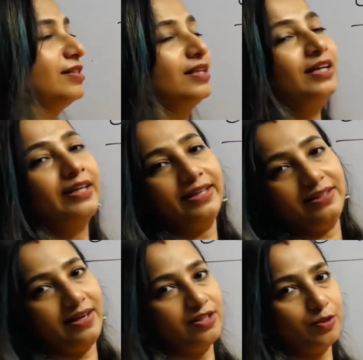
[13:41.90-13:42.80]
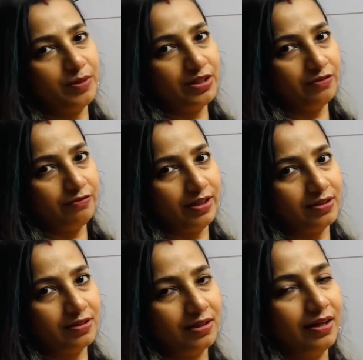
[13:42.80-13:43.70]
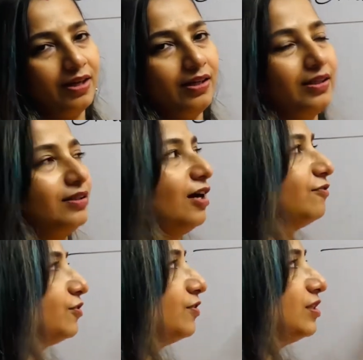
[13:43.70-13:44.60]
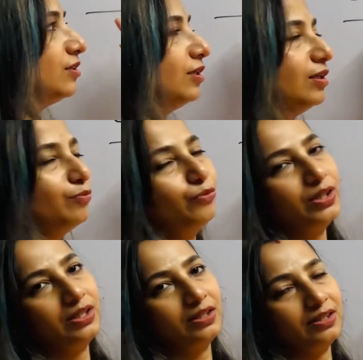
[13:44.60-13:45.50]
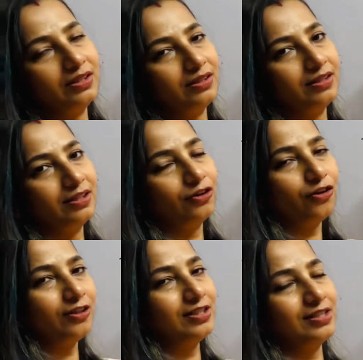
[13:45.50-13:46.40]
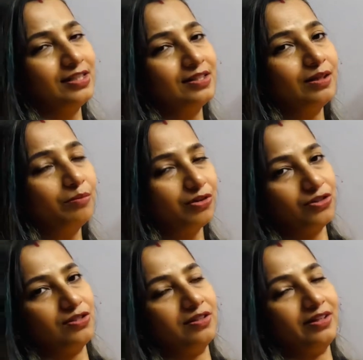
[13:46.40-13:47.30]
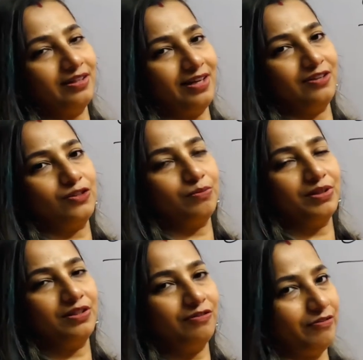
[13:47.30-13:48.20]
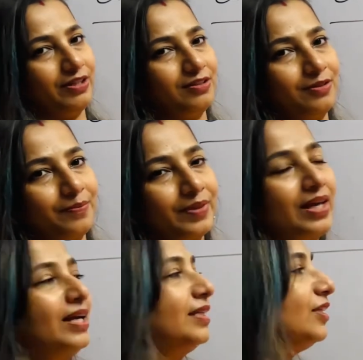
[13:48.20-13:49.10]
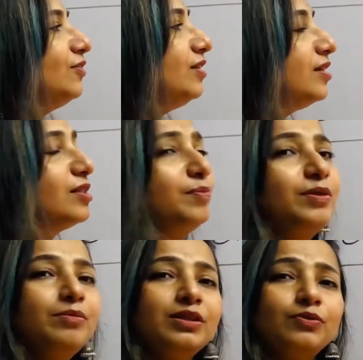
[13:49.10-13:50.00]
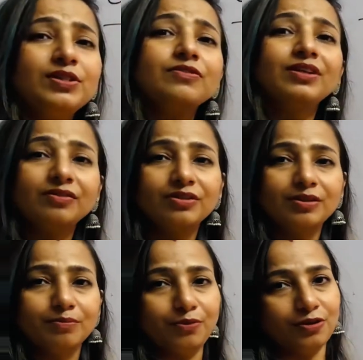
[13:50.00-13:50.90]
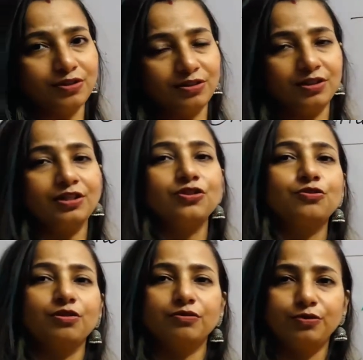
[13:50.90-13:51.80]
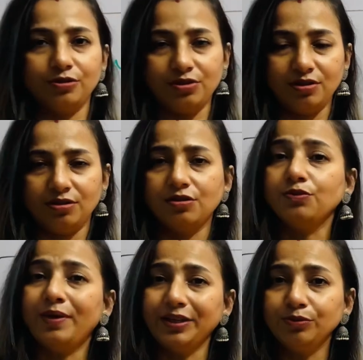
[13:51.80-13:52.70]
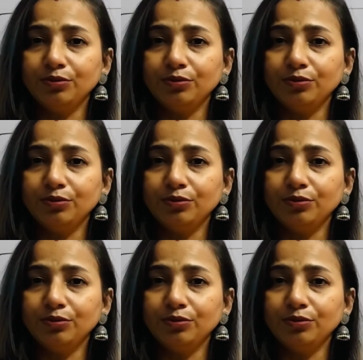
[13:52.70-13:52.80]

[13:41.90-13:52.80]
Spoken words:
as enhancement effect. And after his name, we call it as immersion enhancement effect. Now, this experiment was very, very important in the history of photosynthesis. Why?